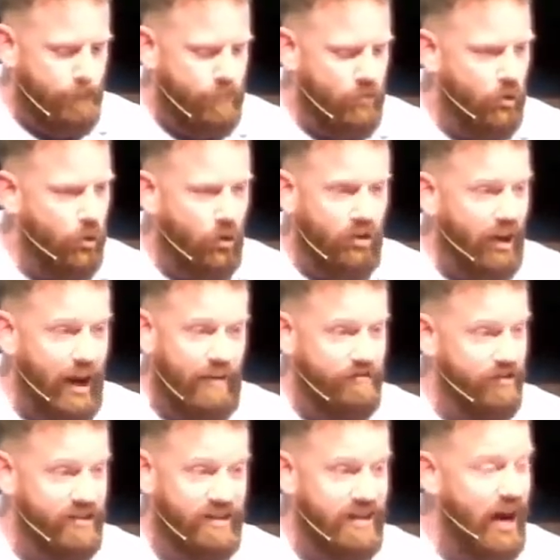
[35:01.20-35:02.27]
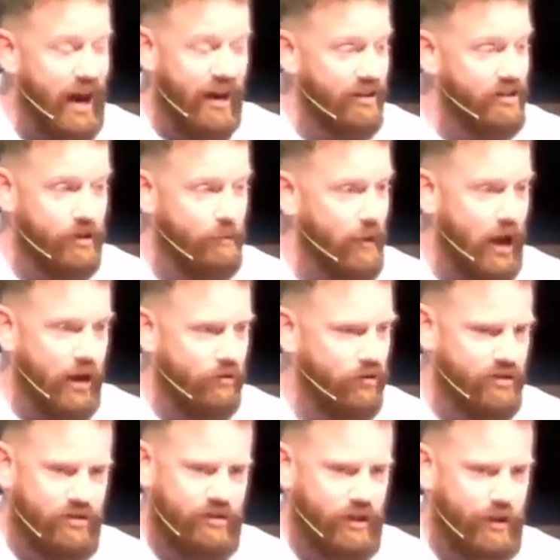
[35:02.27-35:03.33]
Your life is not a
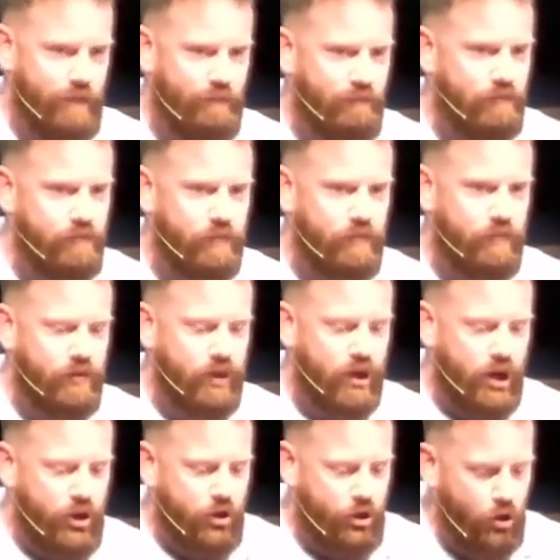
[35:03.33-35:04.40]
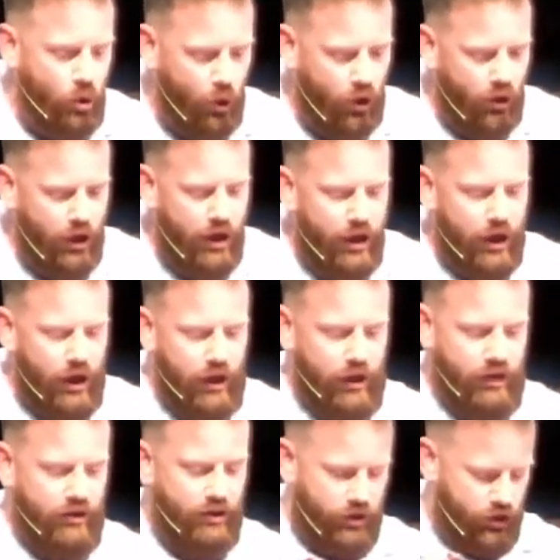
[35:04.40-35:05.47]
democracy. Your, uh,
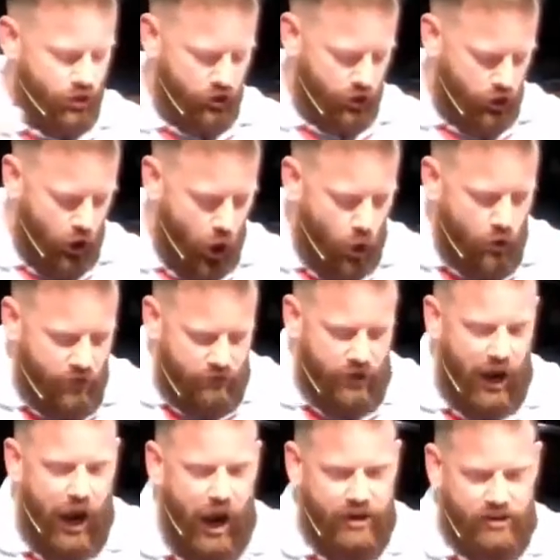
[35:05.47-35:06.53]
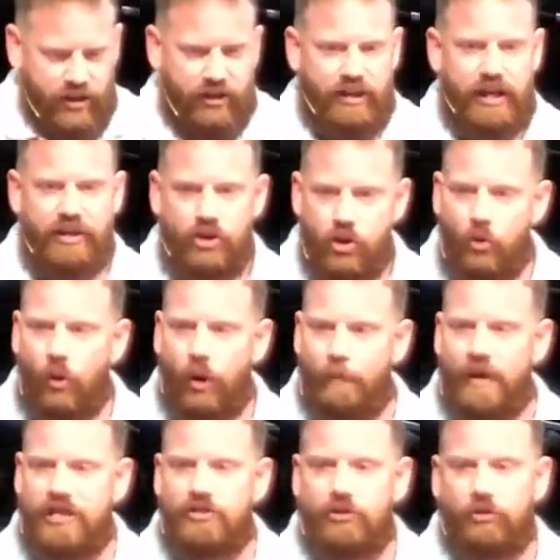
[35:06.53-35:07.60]
the, the code of conduct that you are
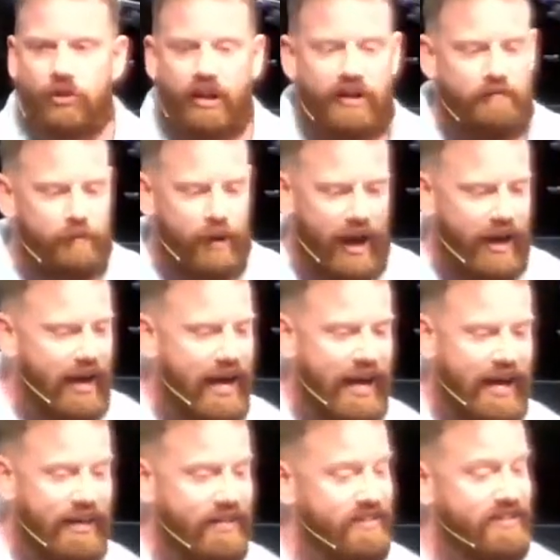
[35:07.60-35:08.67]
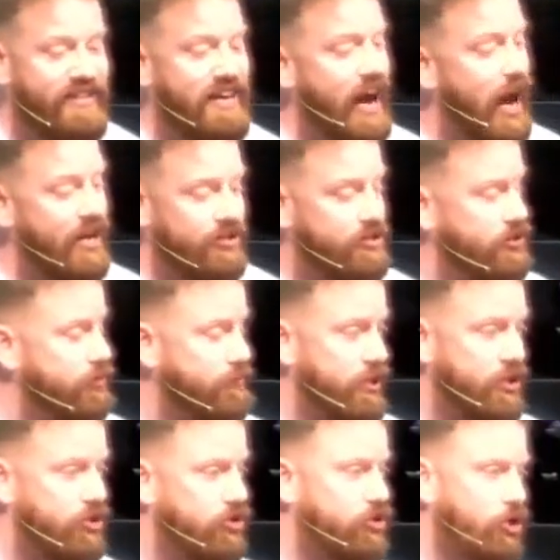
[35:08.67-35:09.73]
meant to live by, it is not to be
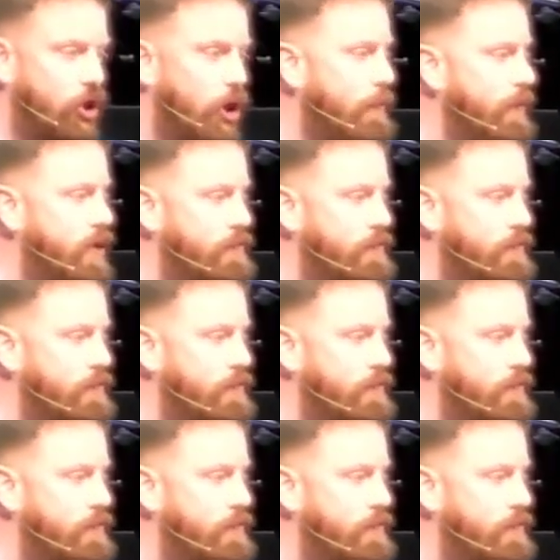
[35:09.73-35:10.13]
determined